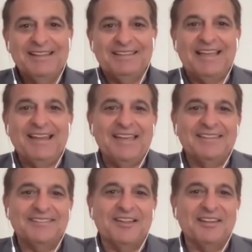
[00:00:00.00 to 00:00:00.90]
Then I
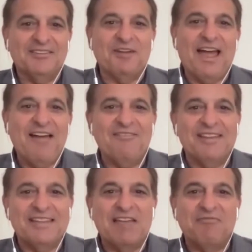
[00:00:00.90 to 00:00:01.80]
started
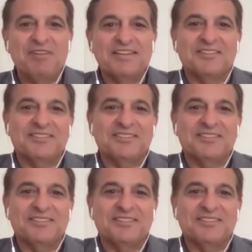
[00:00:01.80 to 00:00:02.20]
traveling. Every